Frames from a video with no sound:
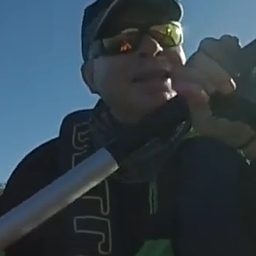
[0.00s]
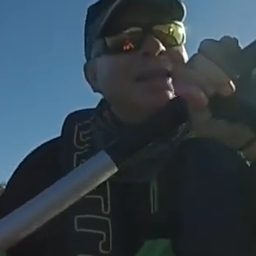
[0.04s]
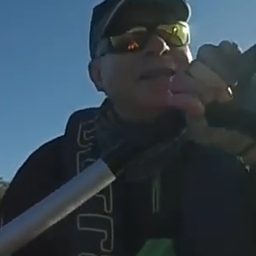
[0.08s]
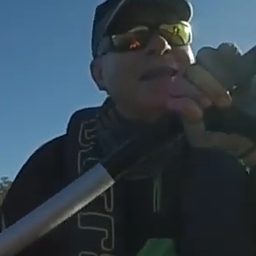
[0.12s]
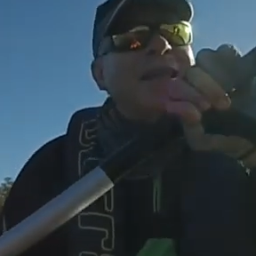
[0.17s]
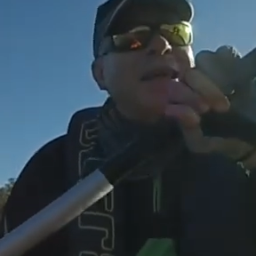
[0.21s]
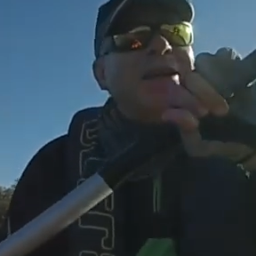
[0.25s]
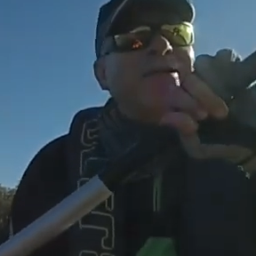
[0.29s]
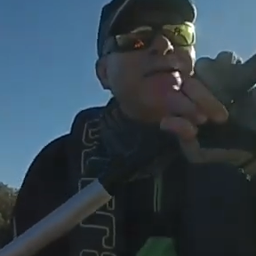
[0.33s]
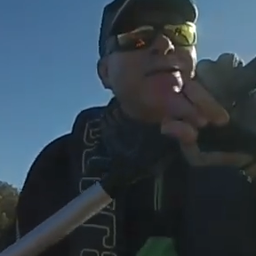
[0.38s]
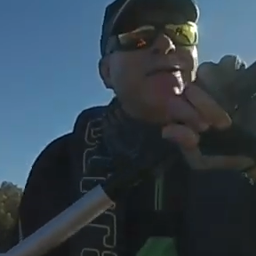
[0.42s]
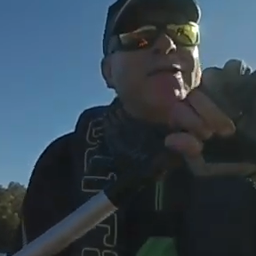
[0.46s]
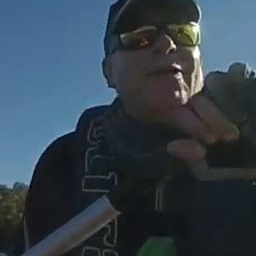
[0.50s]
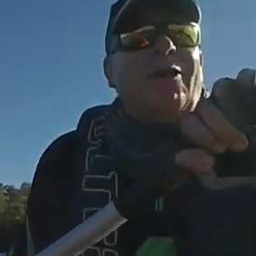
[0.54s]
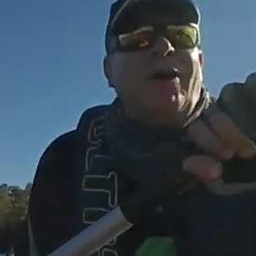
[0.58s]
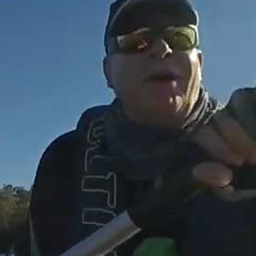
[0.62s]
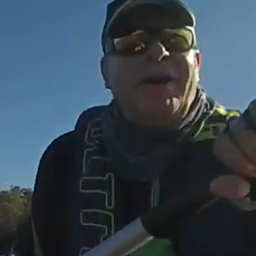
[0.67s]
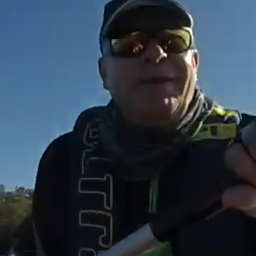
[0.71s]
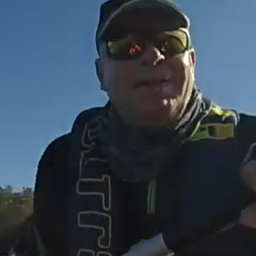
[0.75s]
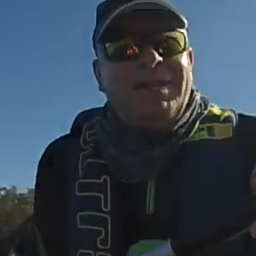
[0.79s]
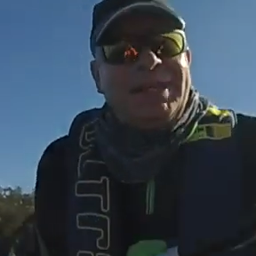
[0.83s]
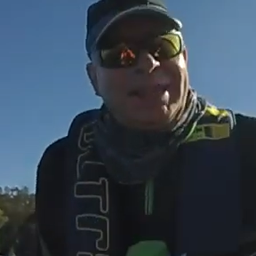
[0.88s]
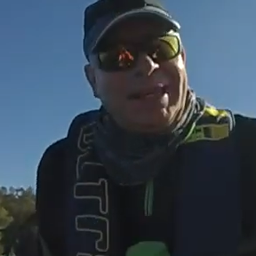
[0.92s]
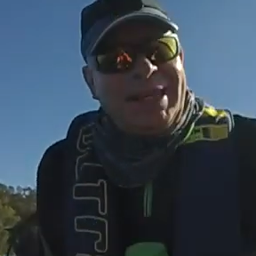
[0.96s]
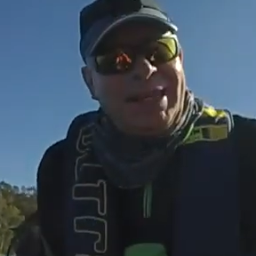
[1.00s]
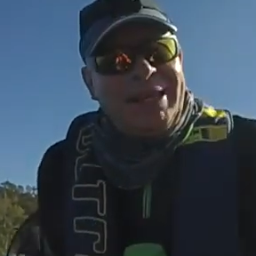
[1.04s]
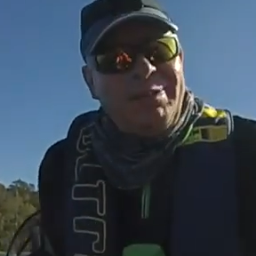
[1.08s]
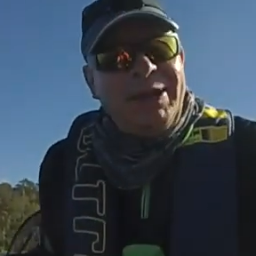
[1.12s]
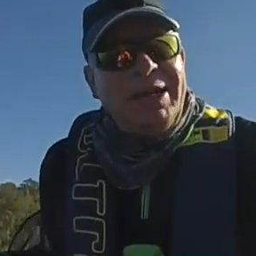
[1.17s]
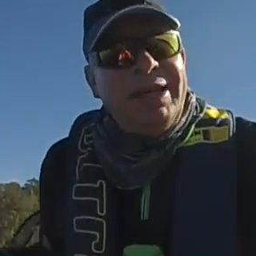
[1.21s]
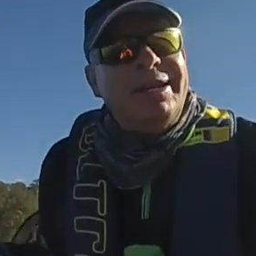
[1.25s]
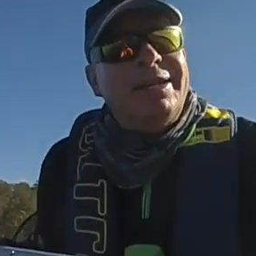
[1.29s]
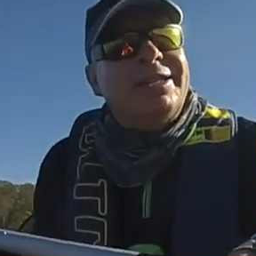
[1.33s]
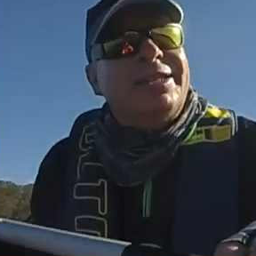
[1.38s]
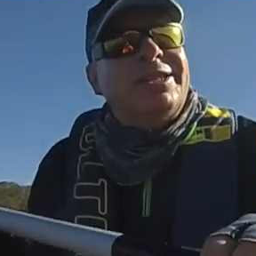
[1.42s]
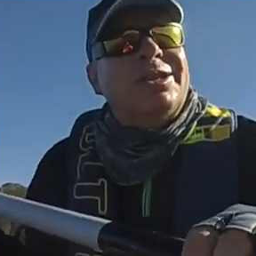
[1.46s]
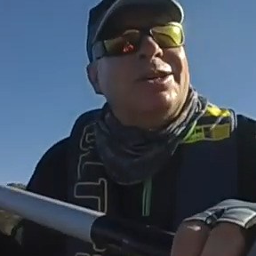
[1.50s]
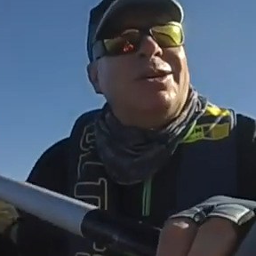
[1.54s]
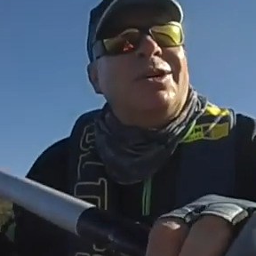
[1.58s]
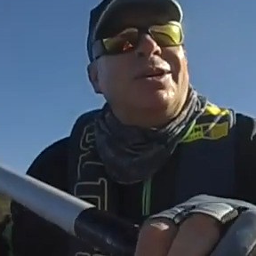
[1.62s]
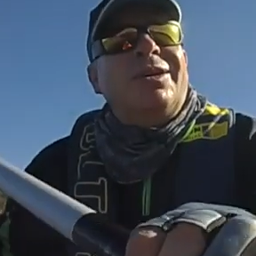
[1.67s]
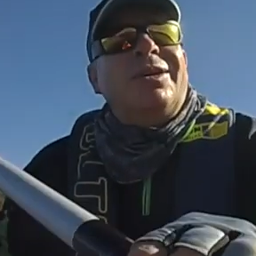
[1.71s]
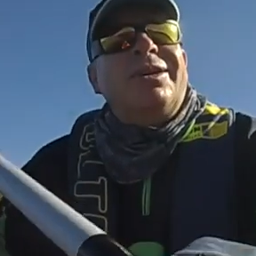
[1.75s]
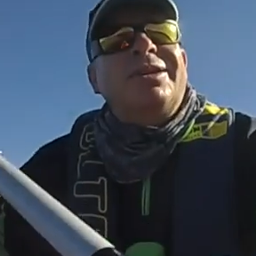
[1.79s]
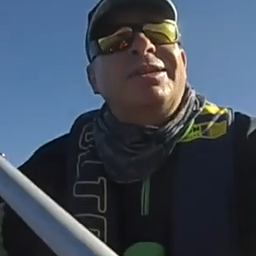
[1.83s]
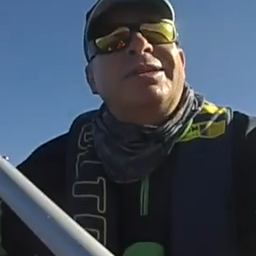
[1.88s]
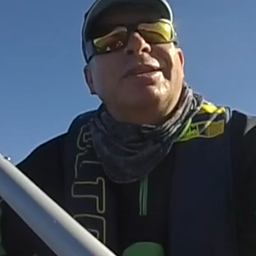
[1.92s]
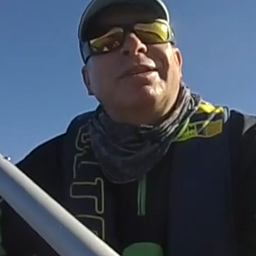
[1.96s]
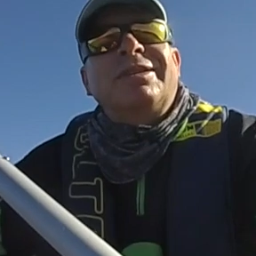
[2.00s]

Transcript: is that 5 centimetre size.